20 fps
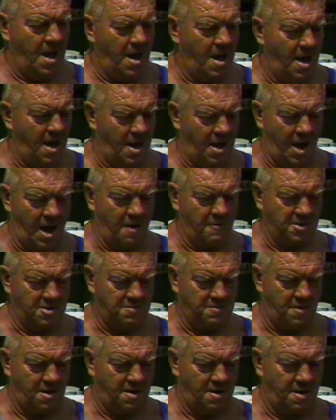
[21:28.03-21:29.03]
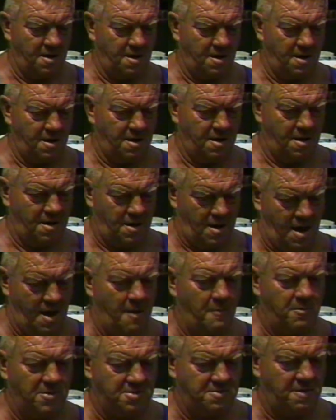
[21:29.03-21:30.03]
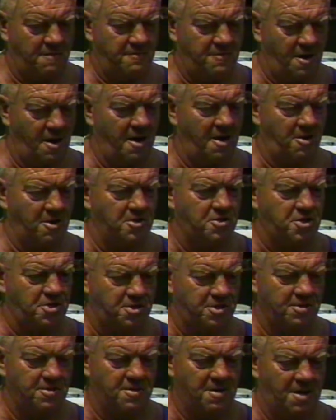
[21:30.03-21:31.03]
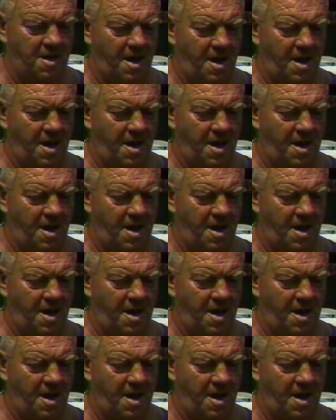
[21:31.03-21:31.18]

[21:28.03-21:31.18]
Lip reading: and I was a very good student,